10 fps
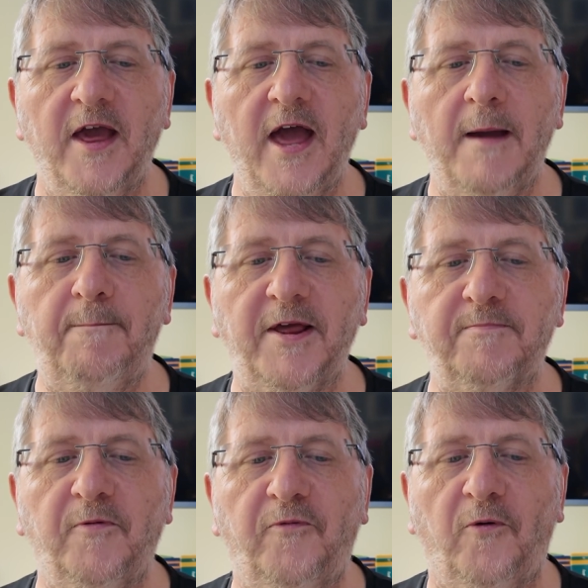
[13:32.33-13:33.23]
and best
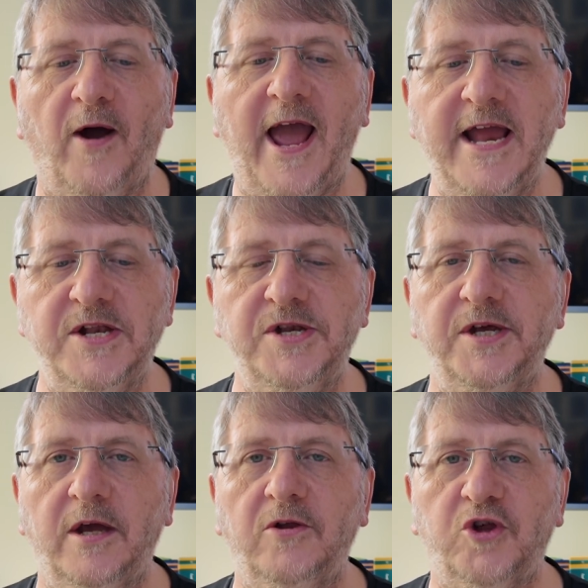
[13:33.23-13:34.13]
before end
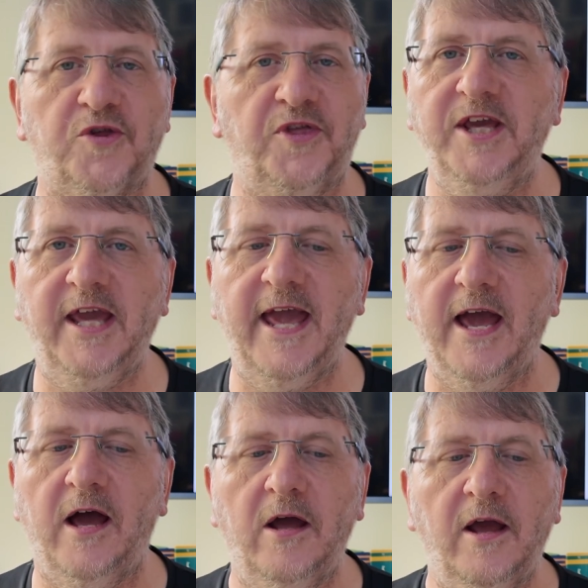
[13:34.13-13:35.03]
just the year